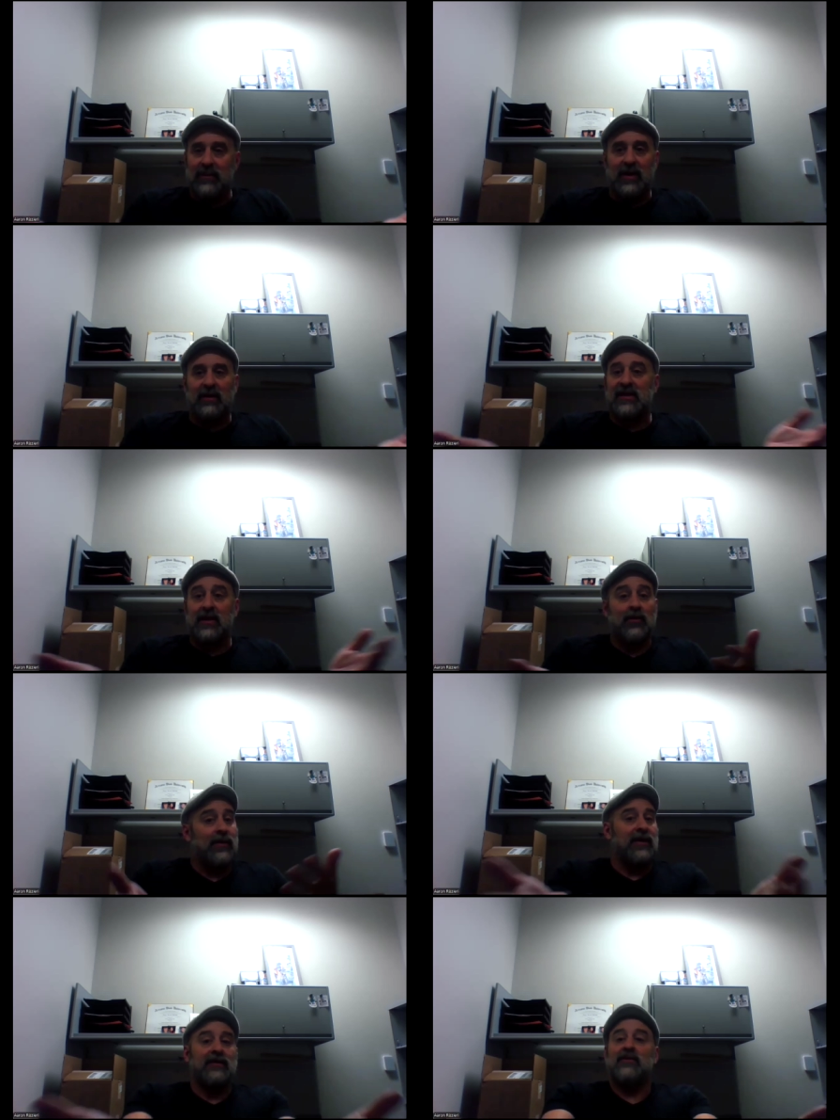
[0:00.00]
I'll take
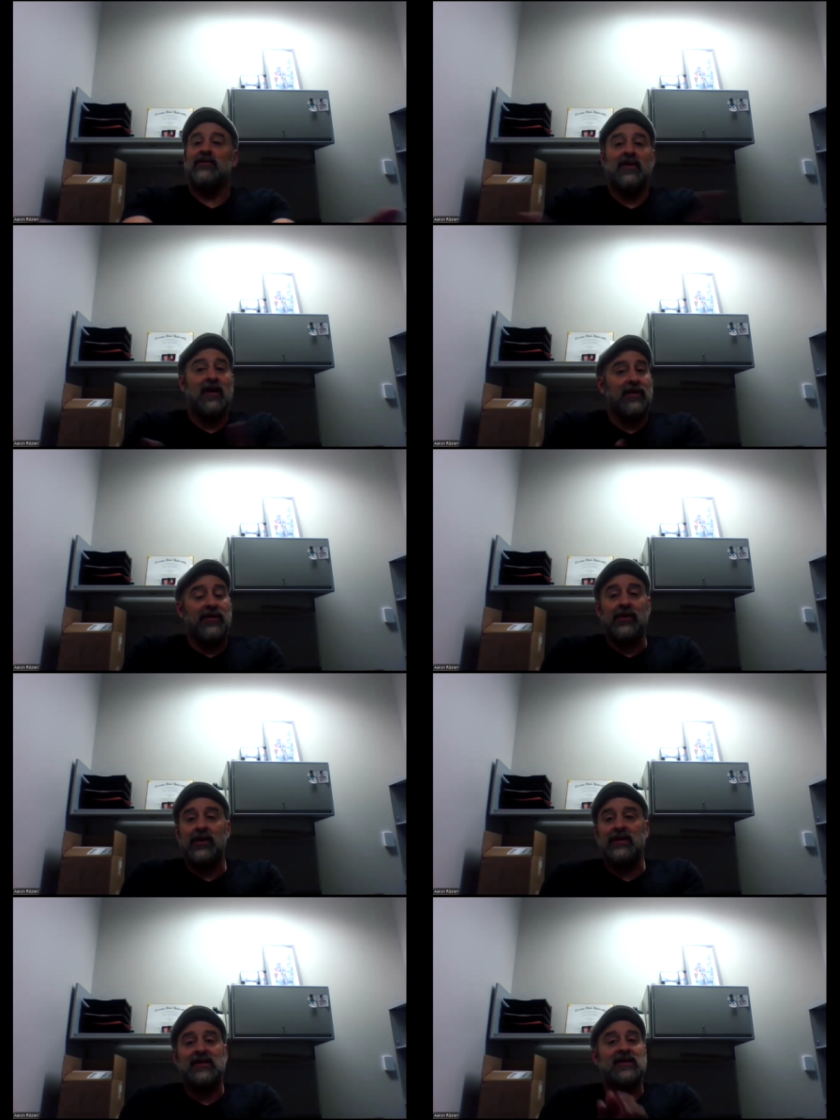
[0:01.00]
women who've gone
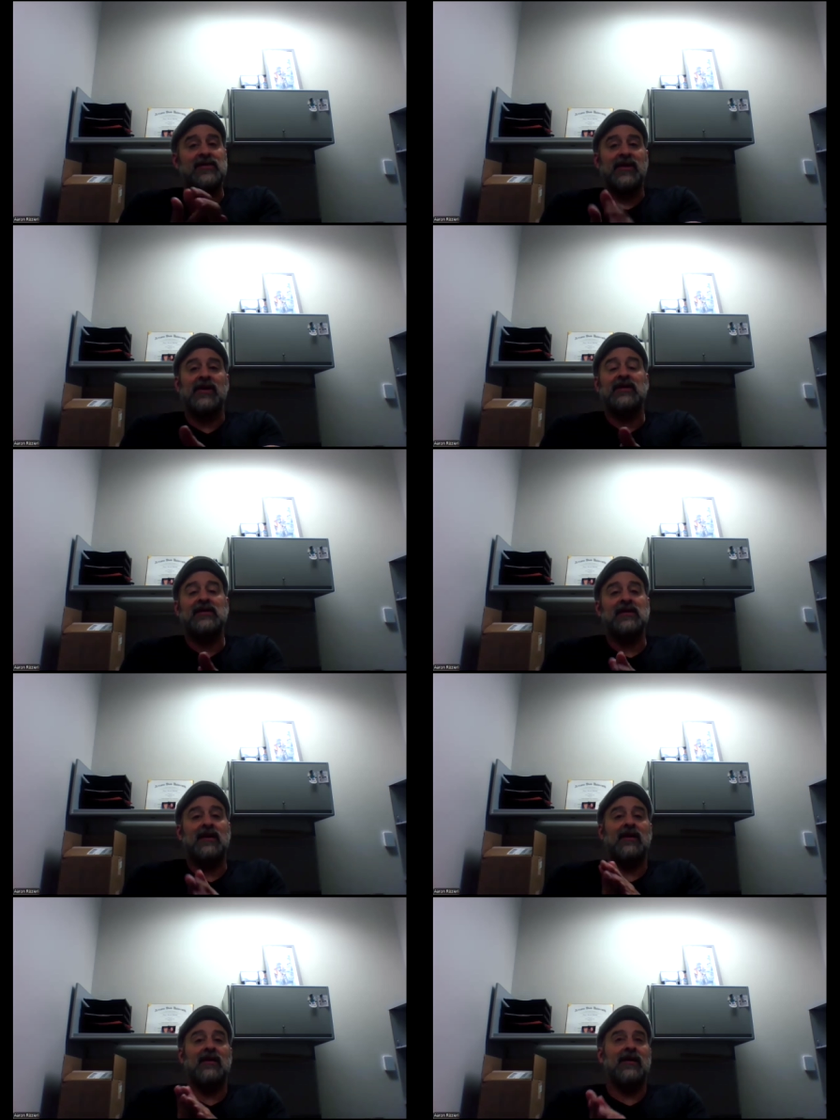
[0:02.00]
through its experience
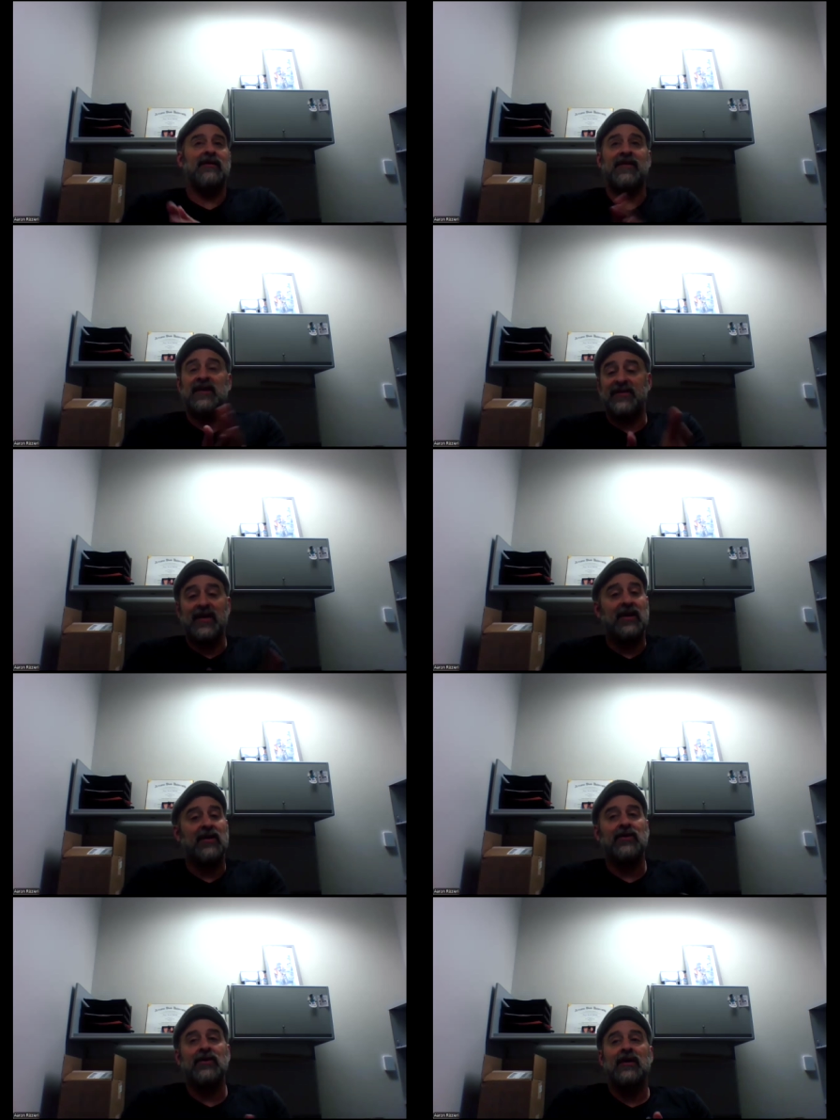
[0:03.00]
at face
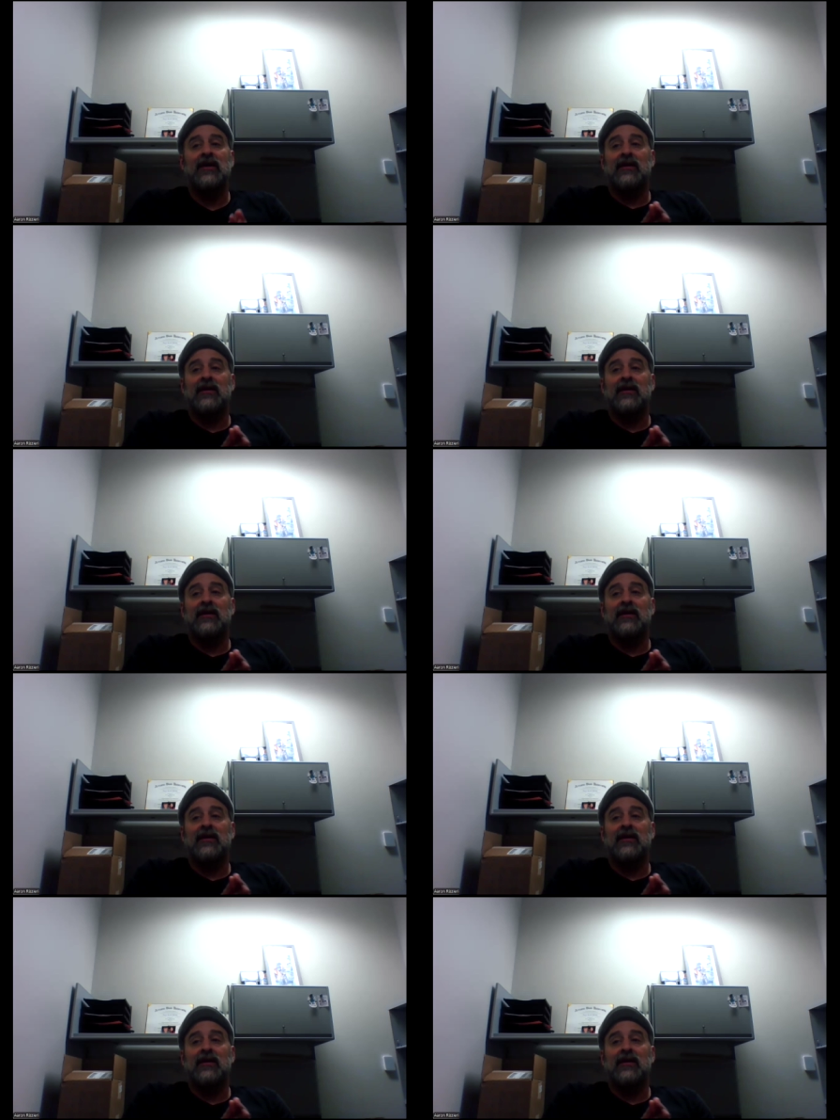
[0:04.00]
value.